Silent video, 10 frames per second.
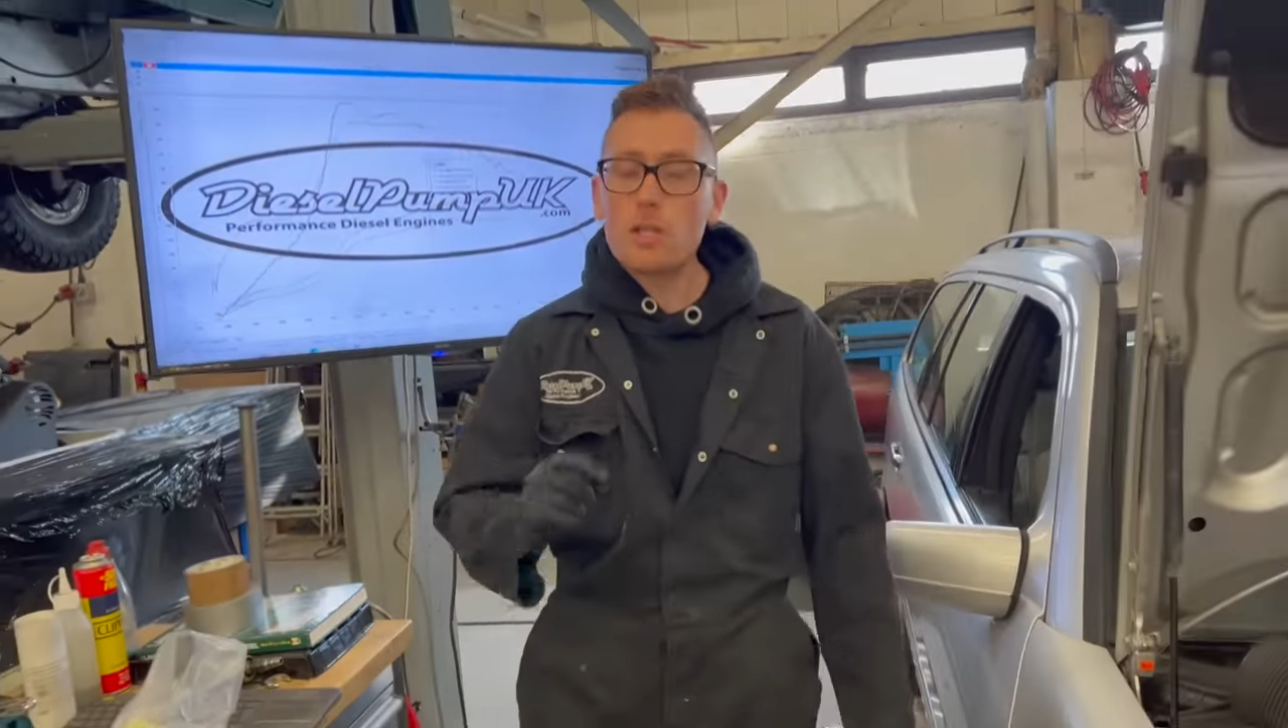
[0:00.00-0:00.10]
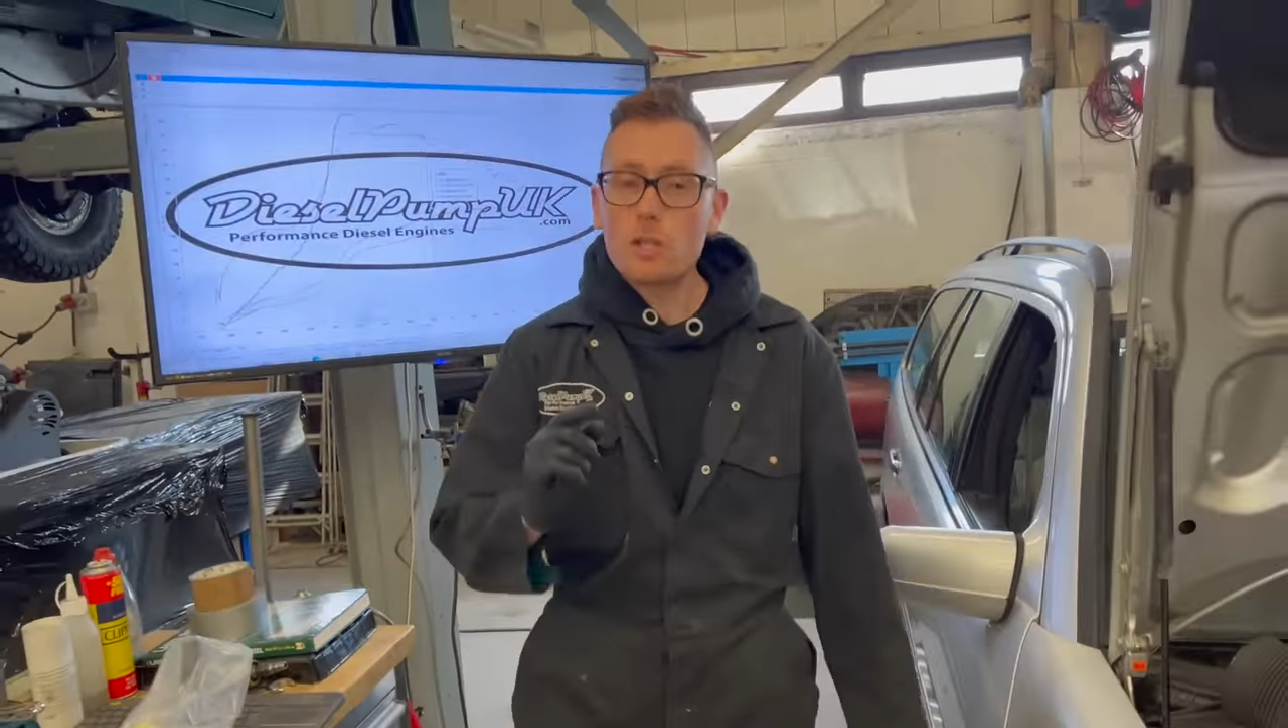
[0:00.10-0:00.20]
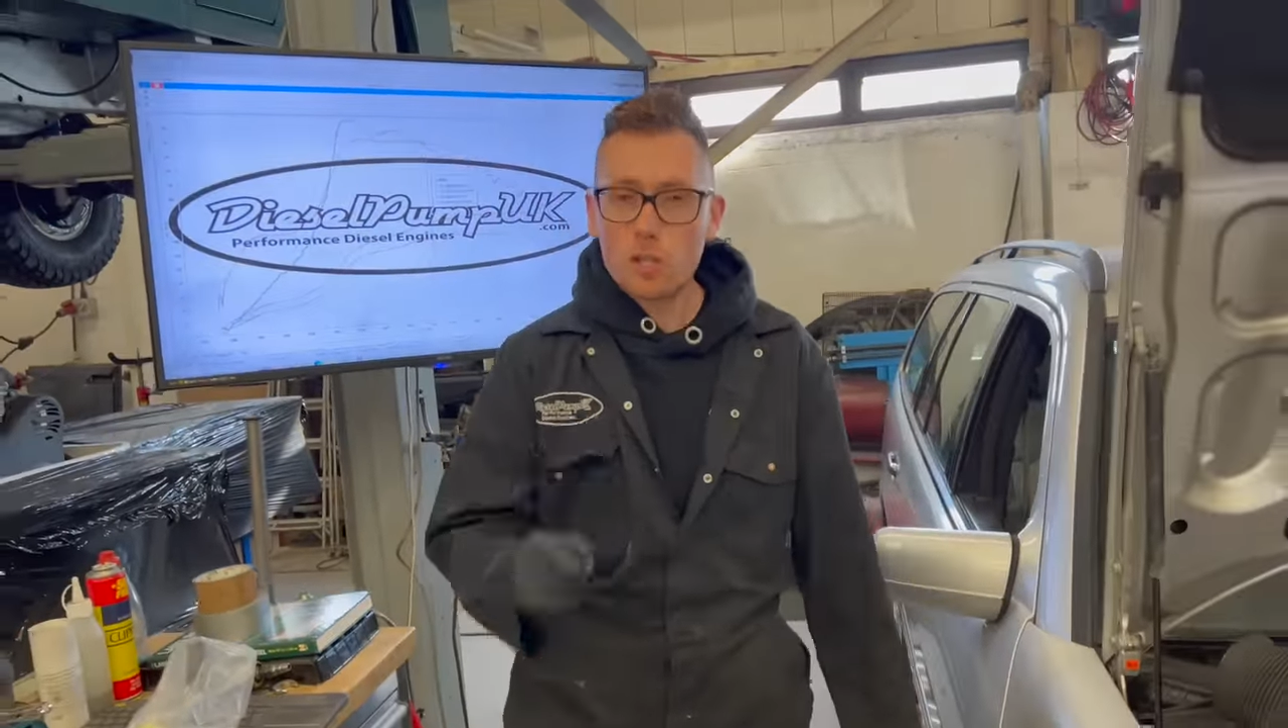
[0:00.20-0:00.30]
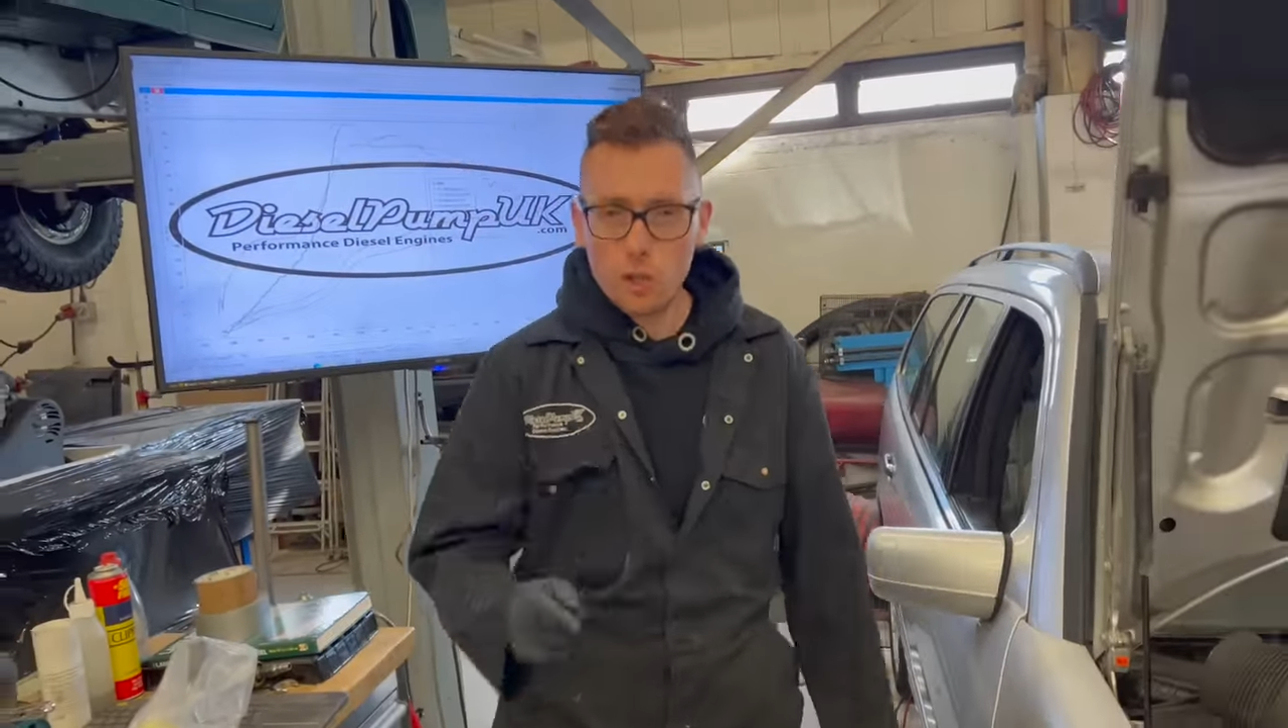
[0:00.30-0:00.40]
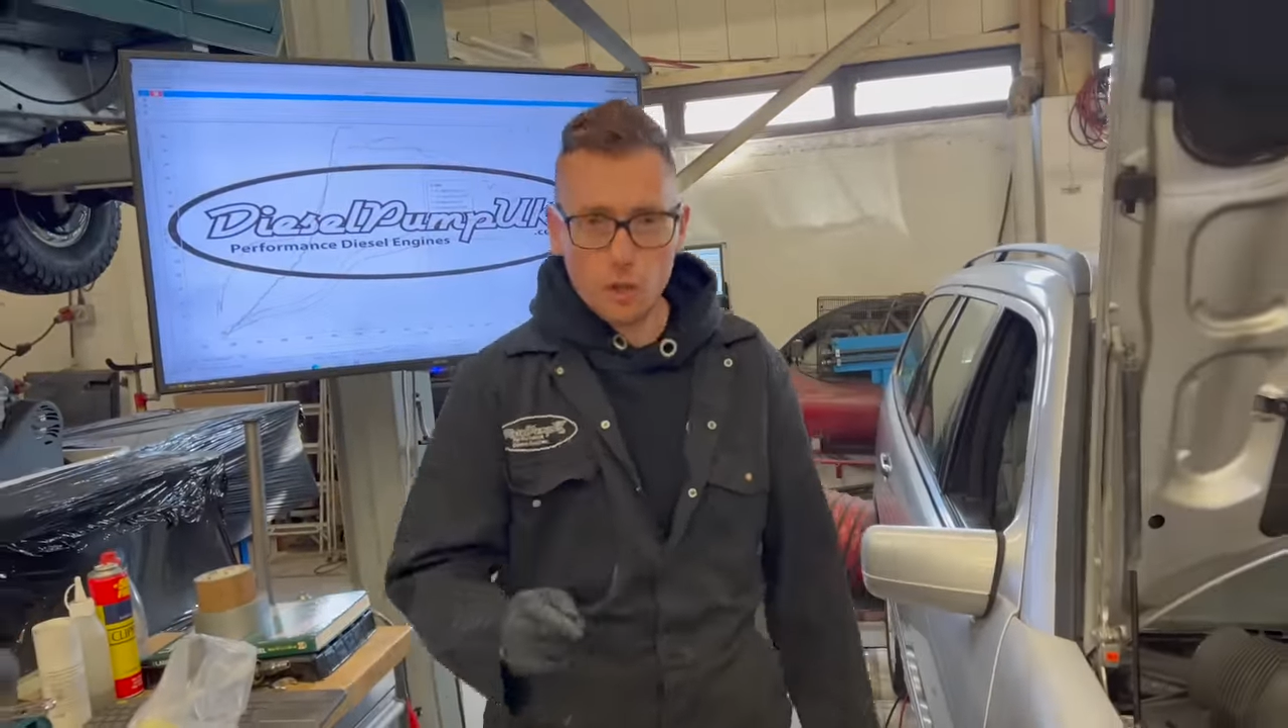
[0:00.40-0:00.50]

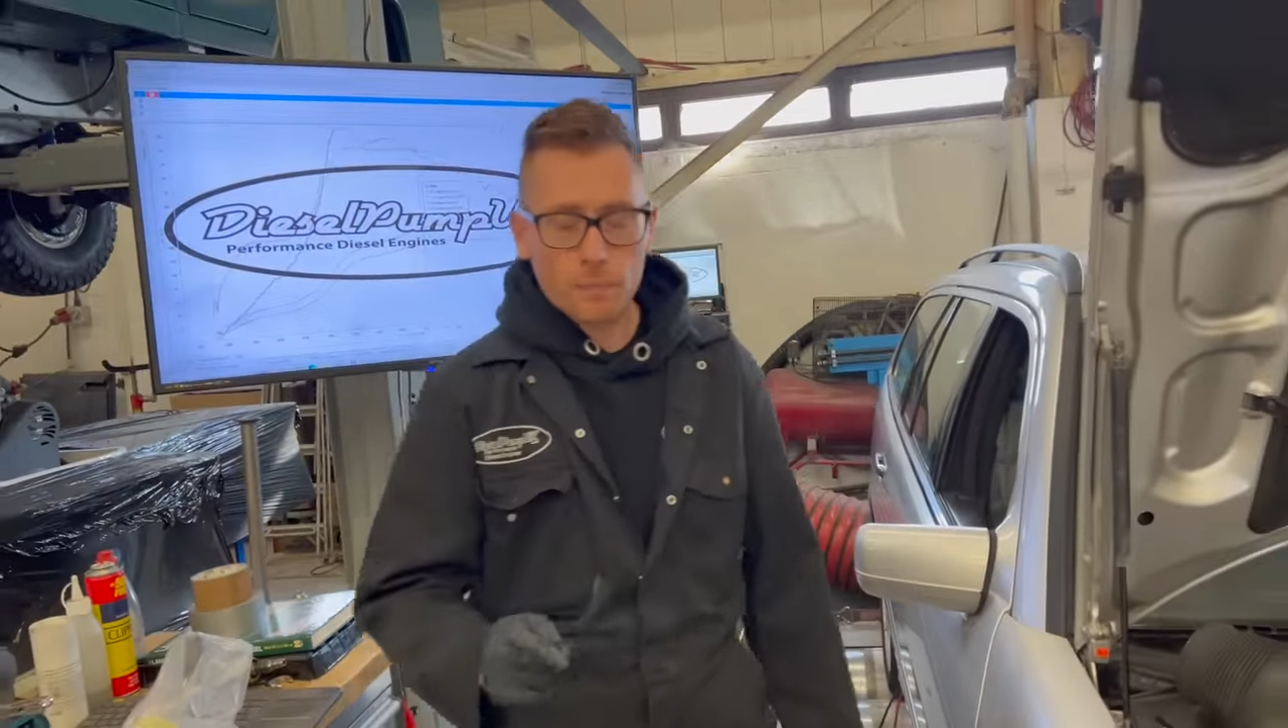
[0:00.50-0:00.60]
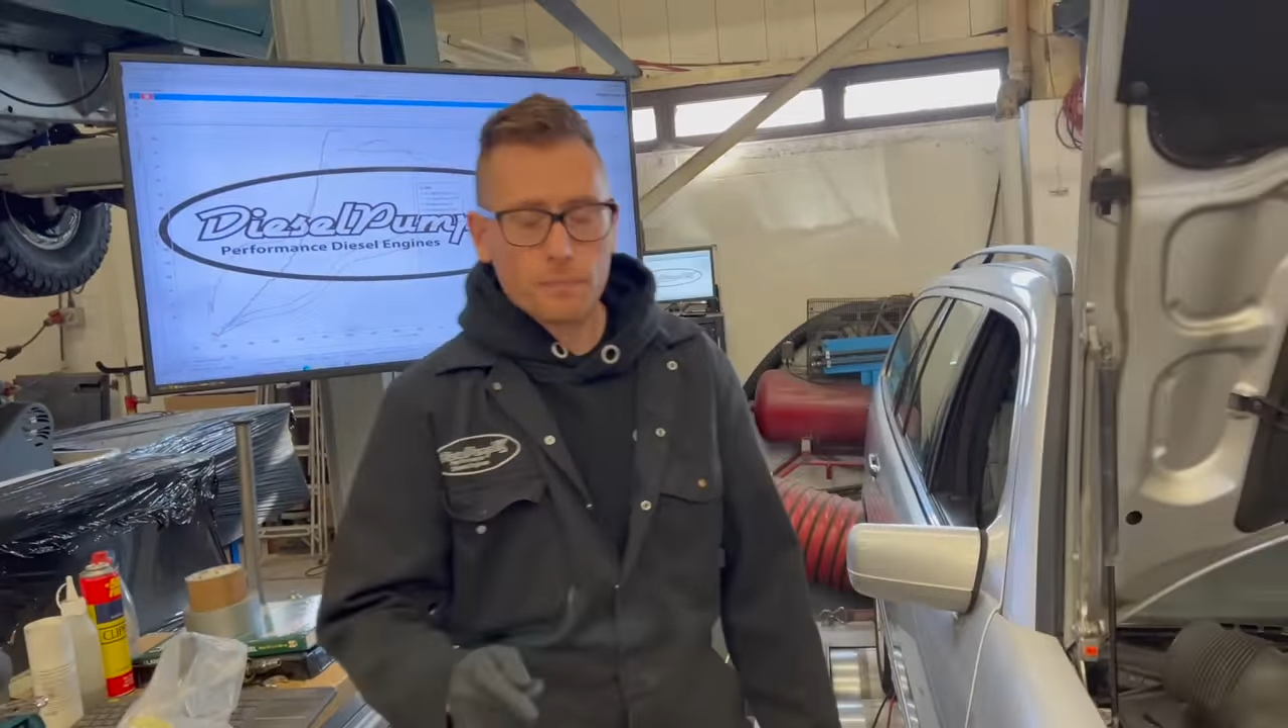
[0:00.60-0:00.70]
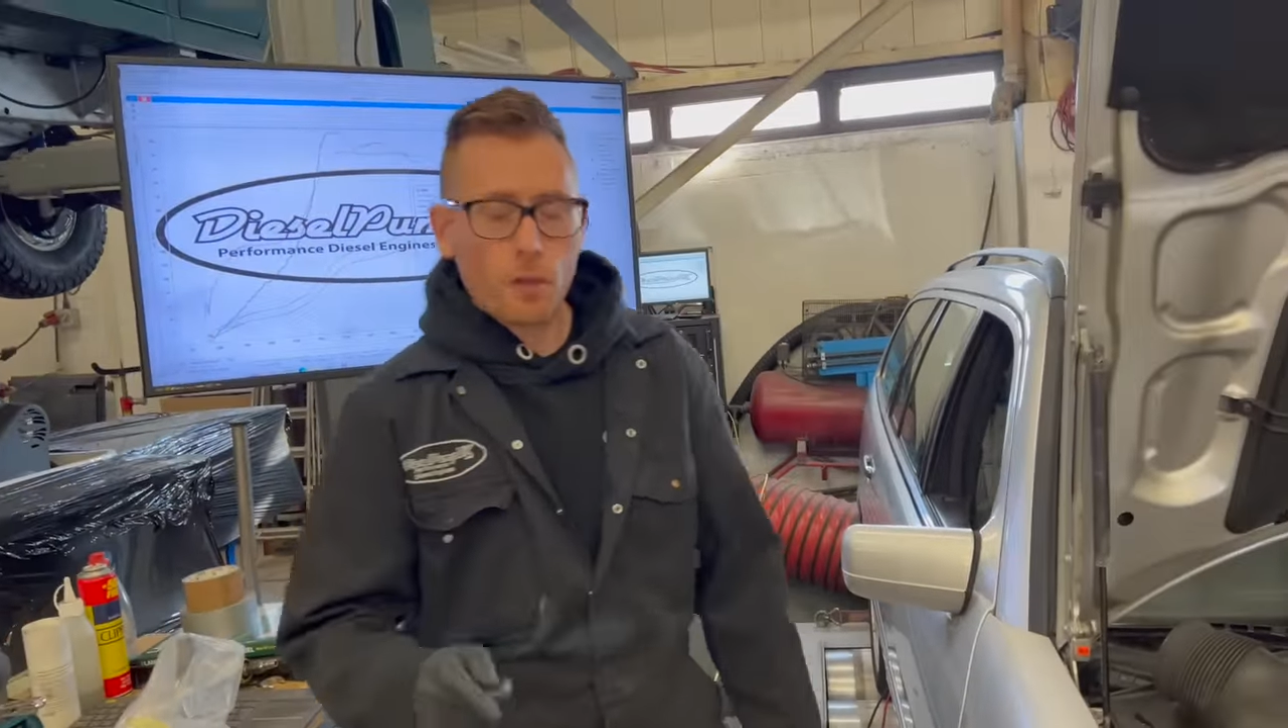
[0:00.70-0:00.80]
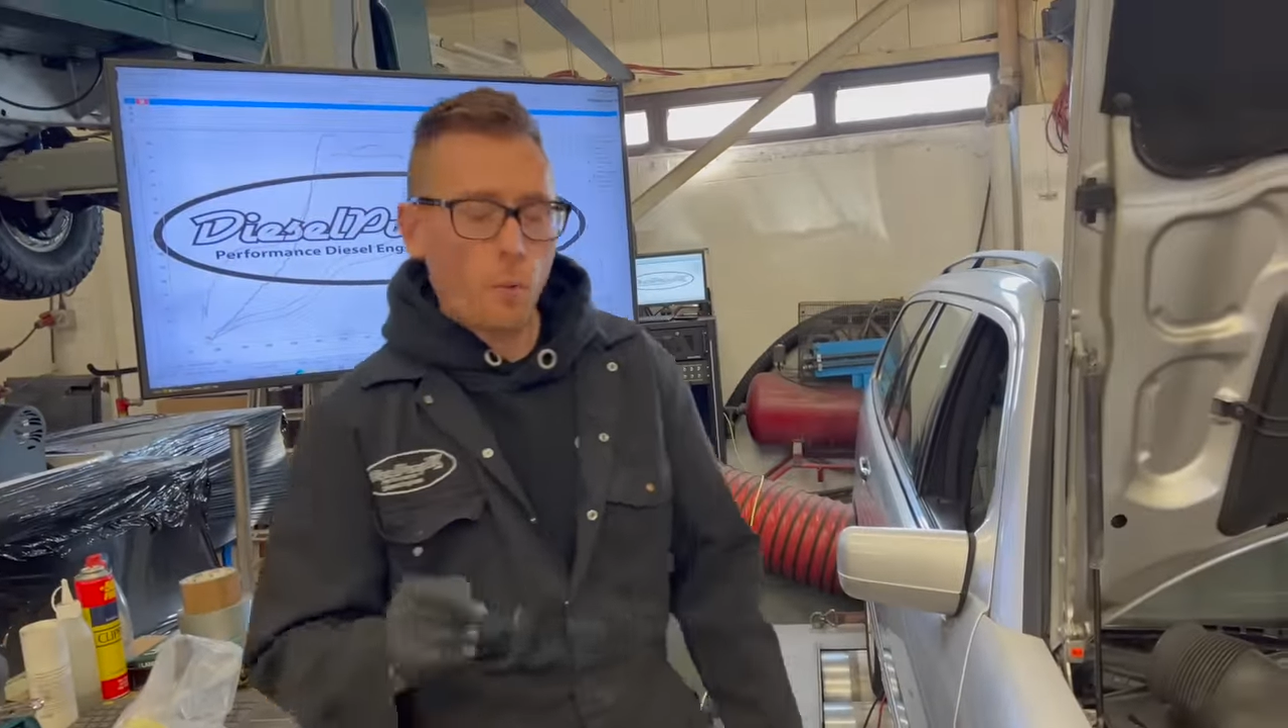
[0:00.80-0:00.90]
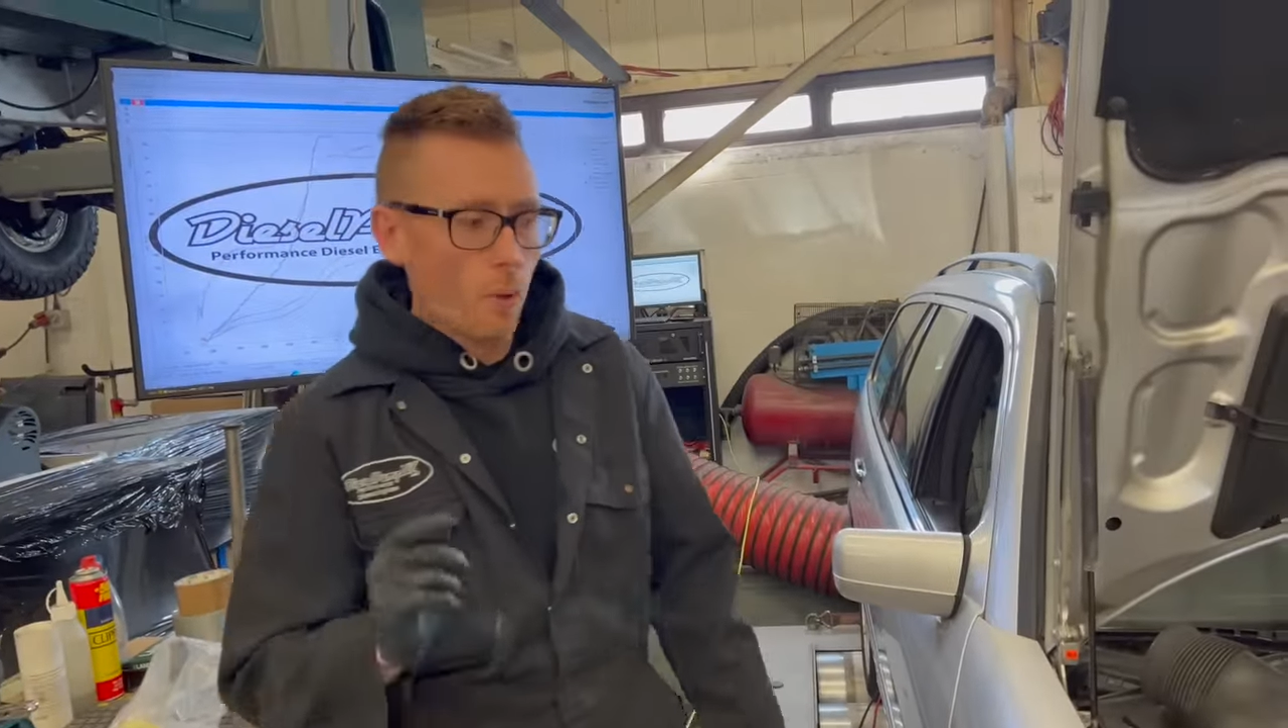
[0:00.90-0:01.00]
So
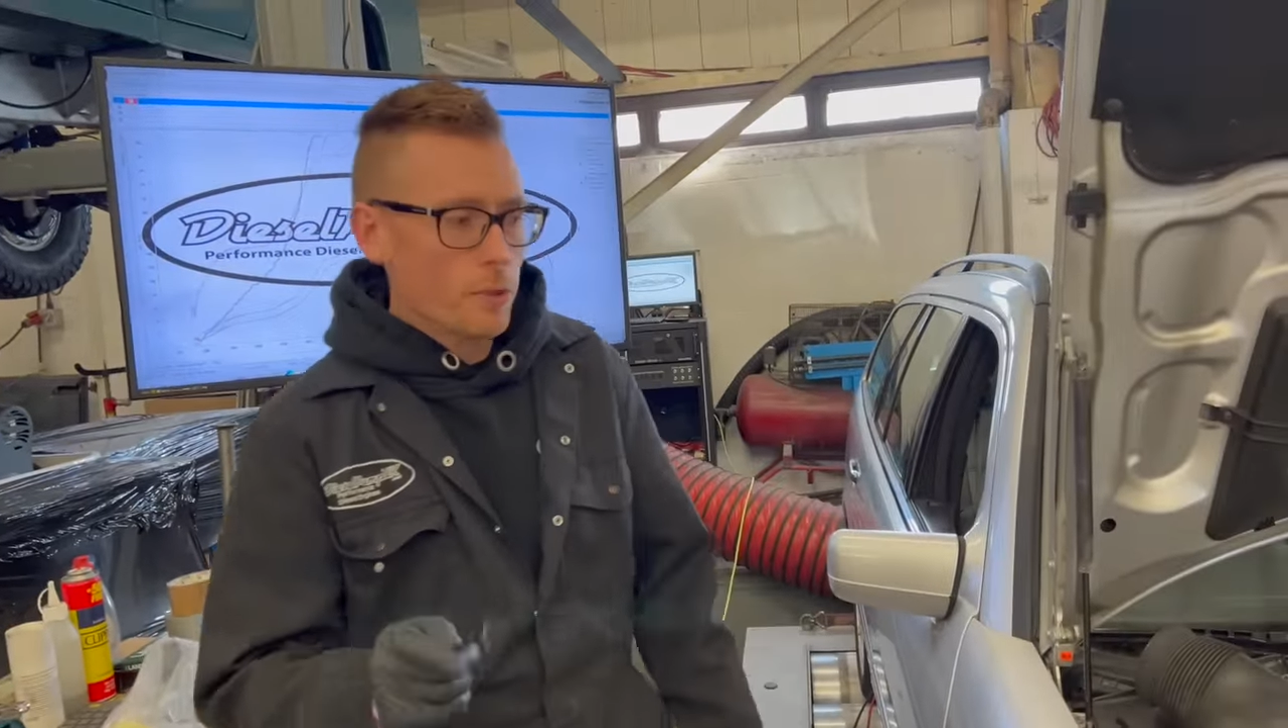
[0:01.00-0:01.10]
what